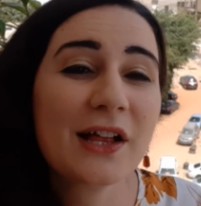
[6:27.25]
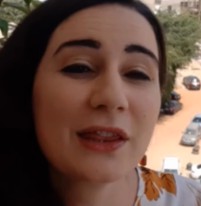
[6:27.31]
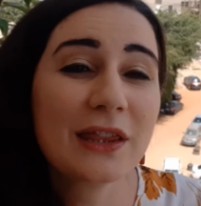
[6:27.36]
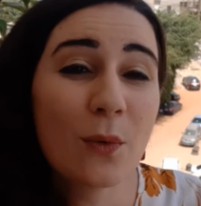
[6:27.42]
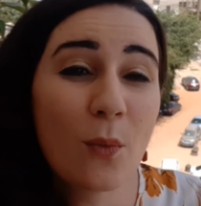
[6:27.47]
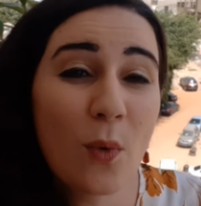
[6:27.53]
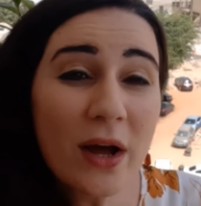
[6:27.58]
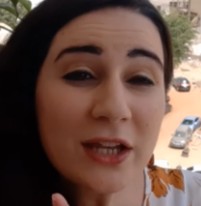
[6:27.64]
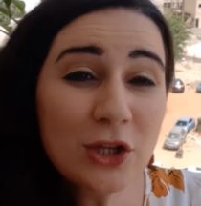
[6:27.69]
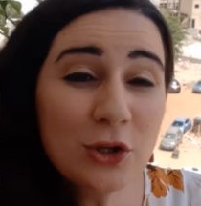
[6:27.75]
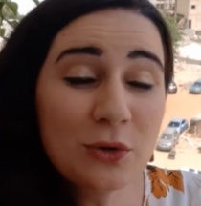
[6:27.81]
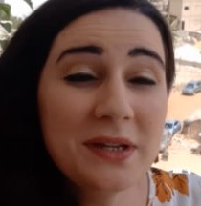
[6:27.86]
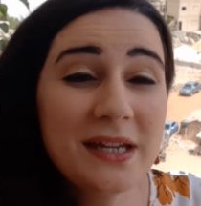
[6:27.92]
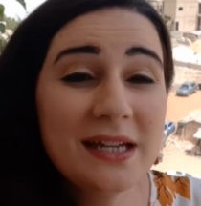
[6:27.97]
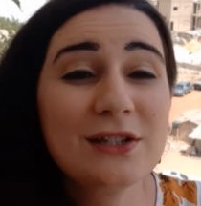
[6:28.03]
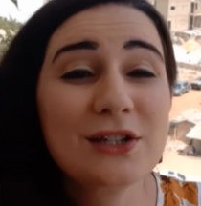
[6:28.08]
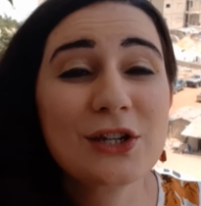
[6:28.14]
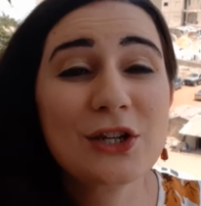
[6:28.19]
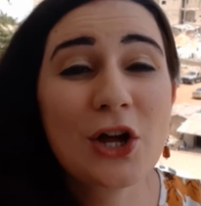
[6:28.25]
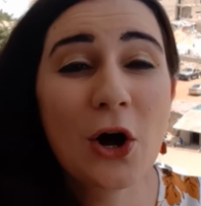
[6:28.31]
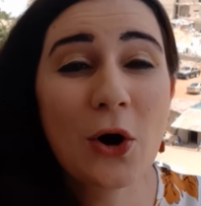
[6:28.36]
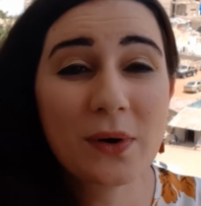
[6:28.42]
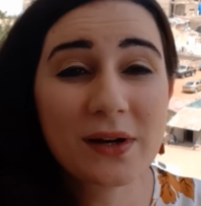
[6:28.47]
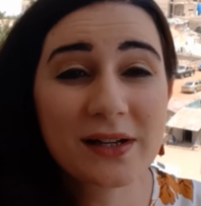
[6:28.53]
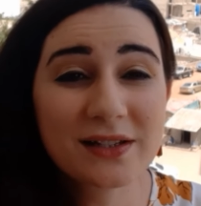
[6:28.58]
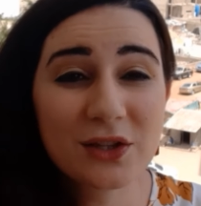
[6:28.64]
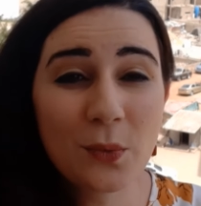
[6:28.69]
The one you need to
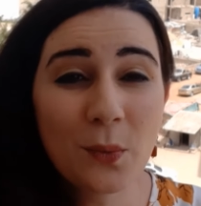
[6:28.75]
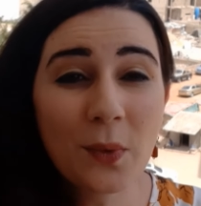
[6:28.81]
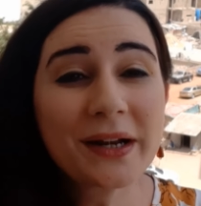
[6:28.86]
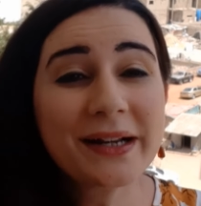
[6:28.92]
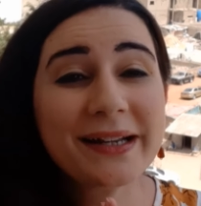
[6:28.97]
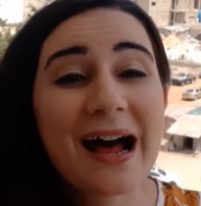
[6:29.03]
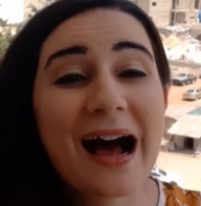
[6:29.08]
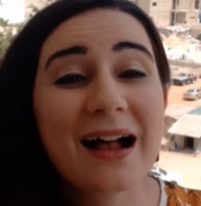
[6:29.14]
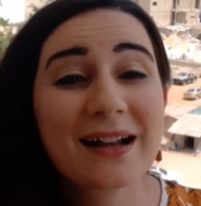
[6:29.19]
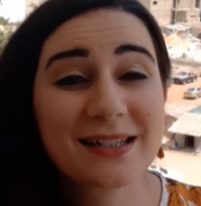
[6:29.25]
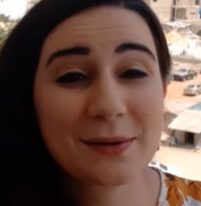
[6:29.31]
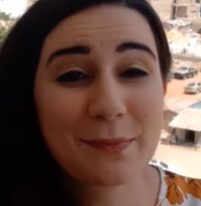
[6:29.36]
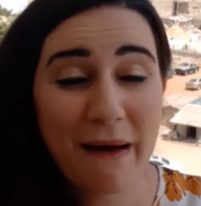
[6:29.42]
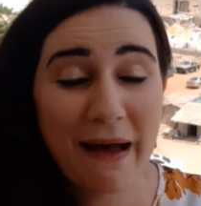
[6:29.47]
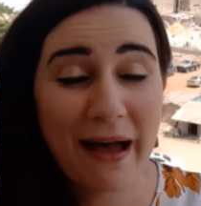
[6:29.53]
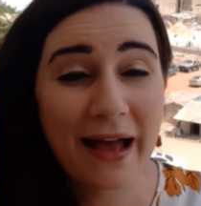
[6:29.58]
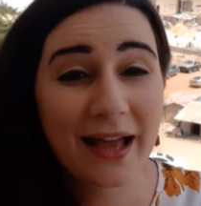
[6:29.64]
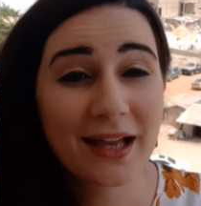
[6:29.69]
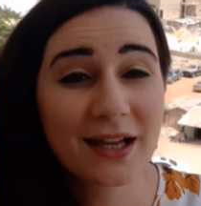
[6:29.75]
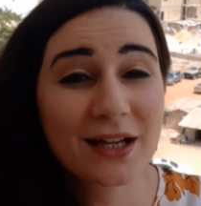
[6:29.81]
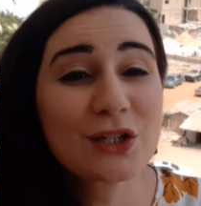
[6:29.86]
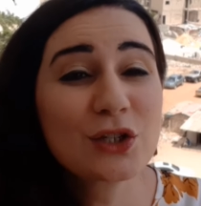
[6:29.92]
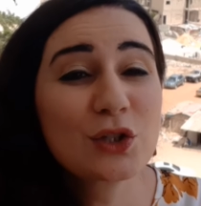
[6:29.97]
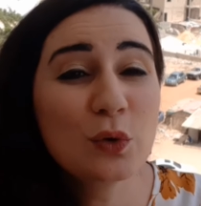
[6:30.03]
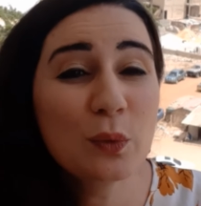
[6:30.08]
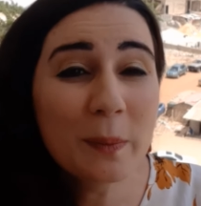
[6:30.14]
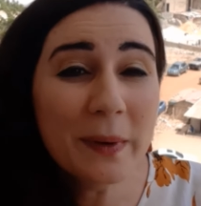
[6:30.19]
know is the one not to buy.
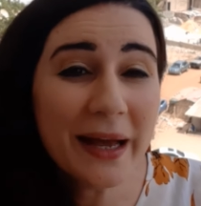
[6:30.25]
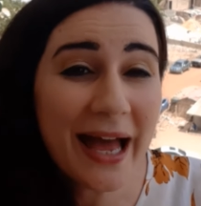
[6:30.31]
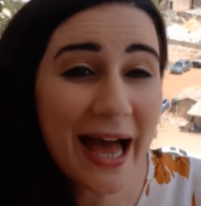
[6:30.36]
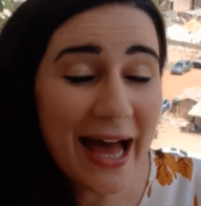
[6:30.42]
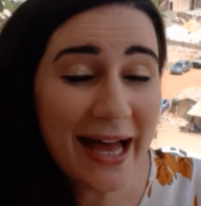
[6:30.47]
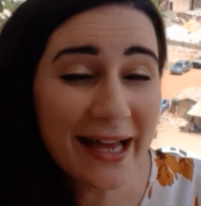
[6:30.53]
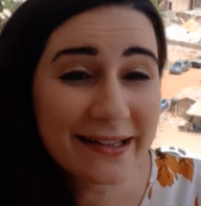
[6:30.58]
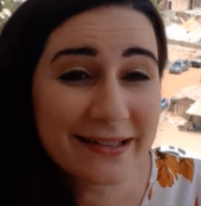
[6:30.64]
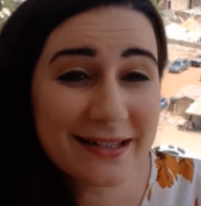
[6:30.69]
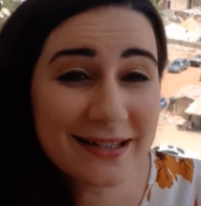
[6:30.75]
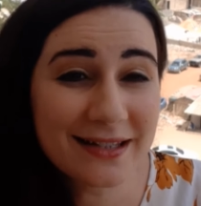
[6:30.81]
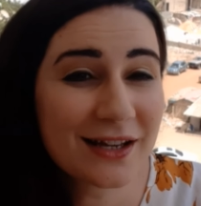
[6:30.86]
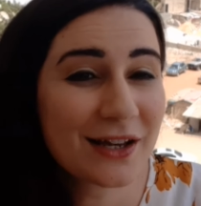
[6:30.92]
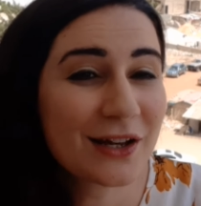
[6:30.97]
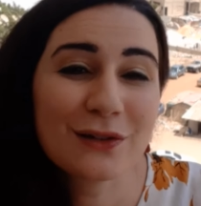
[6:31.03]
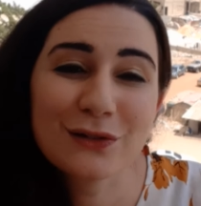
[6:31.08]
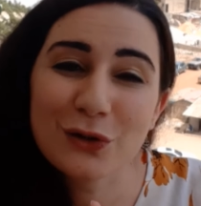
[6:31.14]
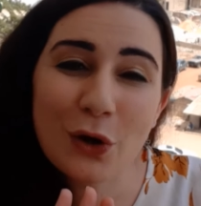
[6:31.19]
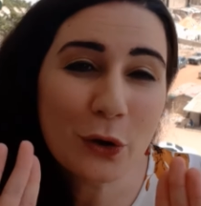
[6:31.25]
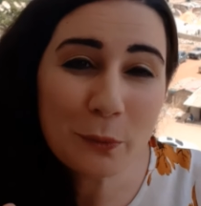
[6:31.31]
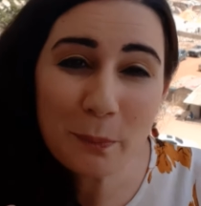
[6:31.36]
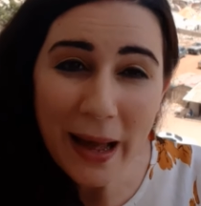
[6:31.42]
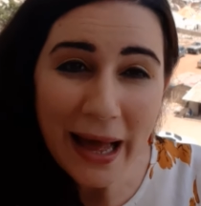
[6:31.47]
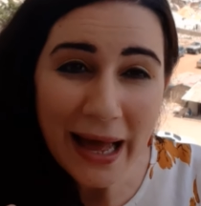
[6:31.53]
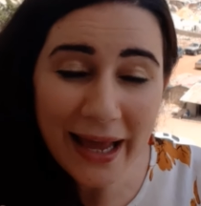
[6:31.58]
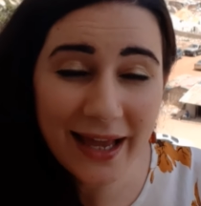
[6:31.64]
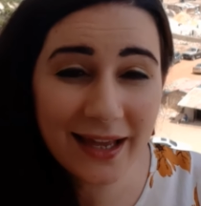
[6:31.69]
Tuba gas. Don't
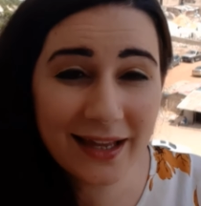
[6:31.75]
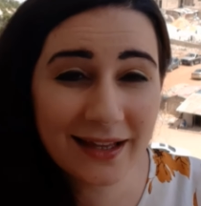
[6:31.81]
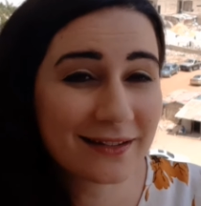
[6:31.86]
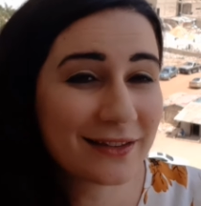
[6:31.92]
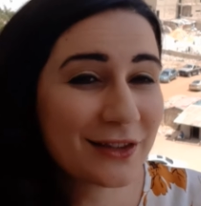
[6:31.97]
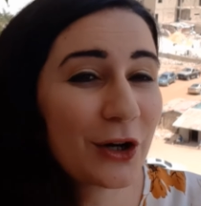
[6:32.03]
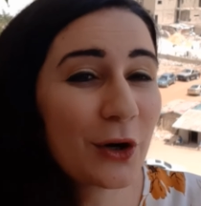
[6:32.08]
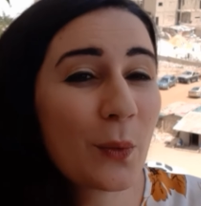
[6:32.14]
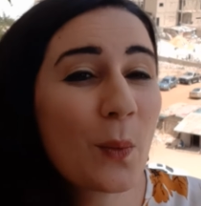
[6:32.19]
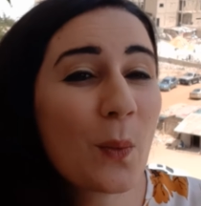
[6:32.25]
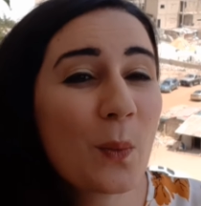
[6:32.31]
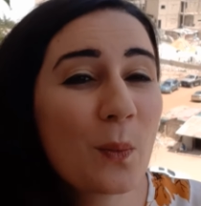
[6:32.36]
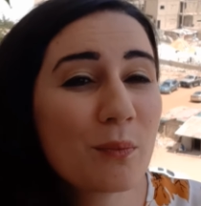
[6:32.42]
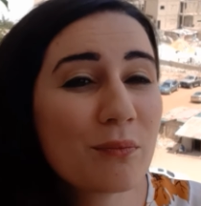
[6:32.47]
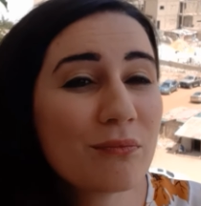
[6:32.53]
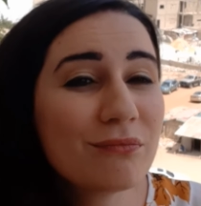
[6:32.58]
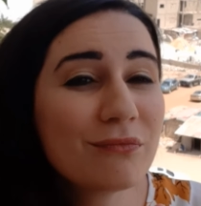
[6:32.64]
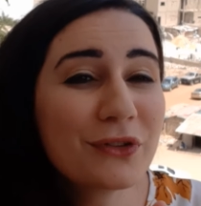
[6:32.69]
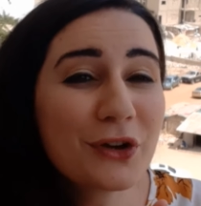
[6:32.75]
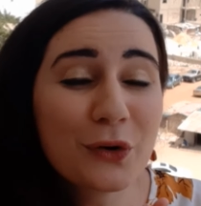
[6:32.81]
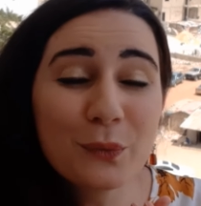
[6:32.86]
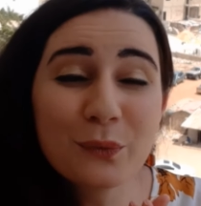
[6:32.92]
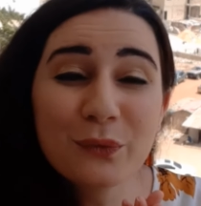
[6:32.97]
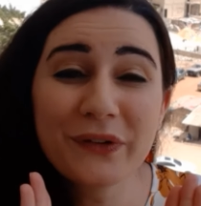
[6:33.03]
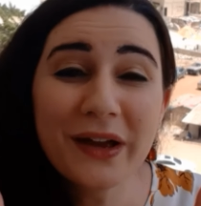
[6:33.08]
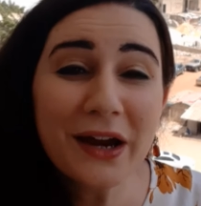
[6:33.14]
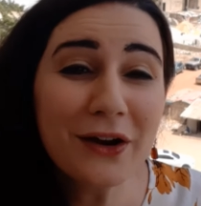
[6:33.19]
buy it. They're
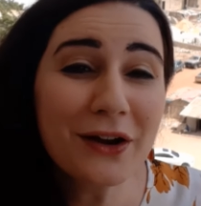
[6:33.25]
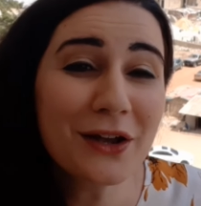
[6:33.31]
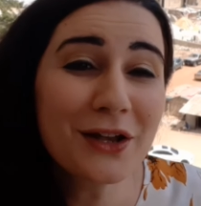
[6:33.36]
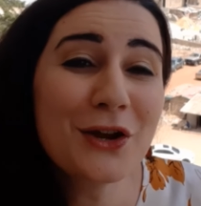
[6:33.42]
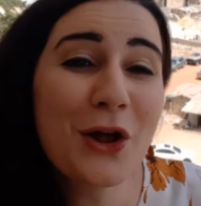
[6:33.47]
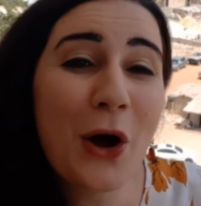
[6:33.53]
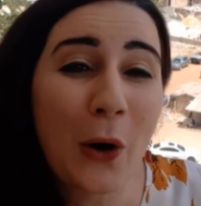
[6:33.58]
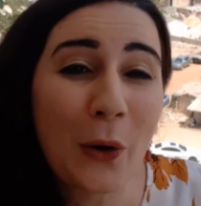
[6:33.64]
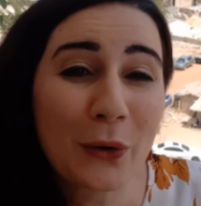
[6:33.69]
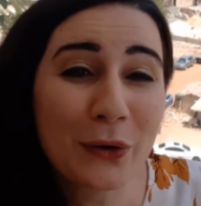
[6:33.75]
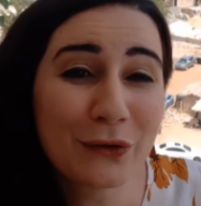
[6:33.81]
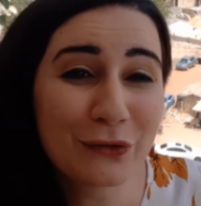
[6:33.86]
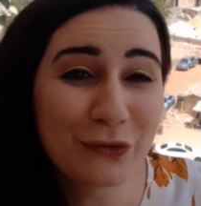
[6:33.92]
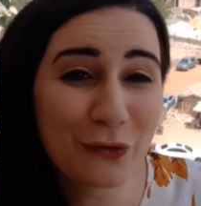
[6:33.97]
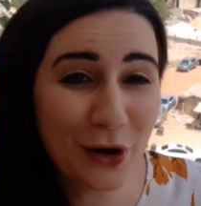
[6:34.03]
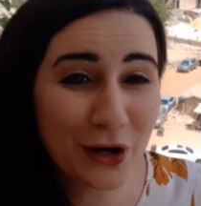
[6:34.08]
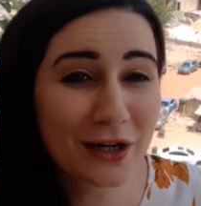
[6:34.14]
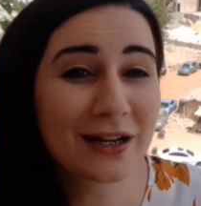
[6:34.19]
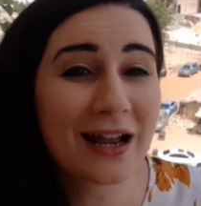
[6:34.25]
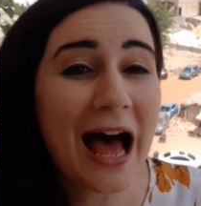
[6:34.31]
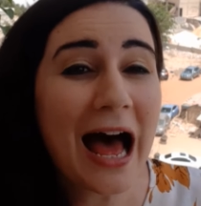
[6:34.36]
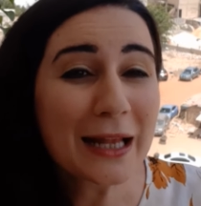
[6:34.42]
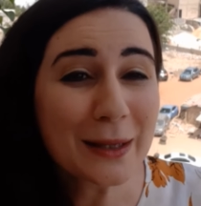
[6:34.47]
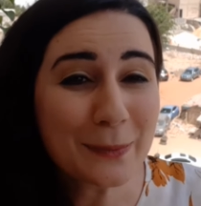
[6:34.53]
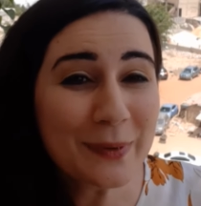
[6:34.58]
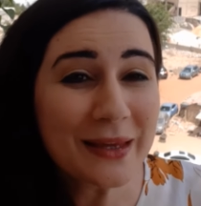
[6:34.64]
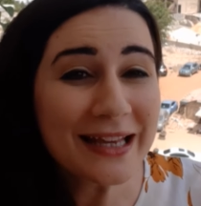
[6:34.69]
very known for
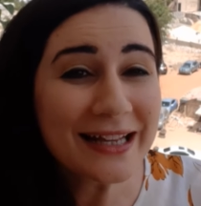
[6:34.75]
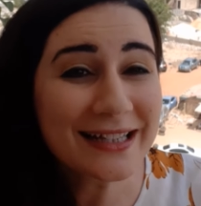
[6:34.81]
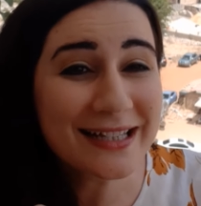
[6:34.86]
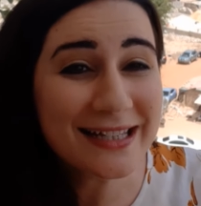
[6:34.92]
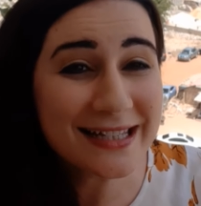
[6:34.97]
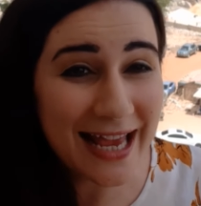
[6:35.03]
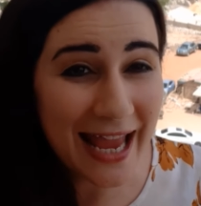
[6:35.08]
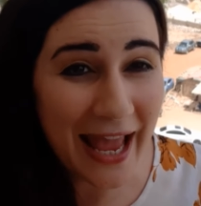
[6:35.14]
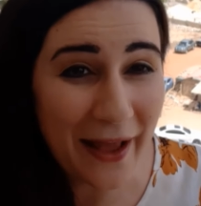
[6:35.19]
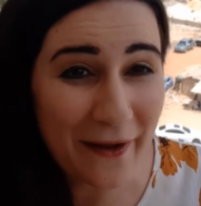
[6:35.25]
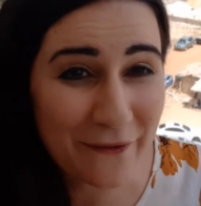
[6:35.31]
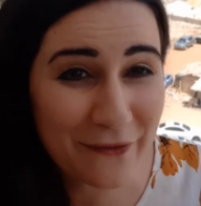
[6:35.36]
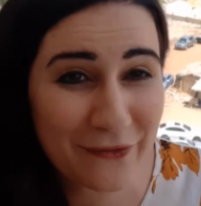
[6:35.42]
not being safe.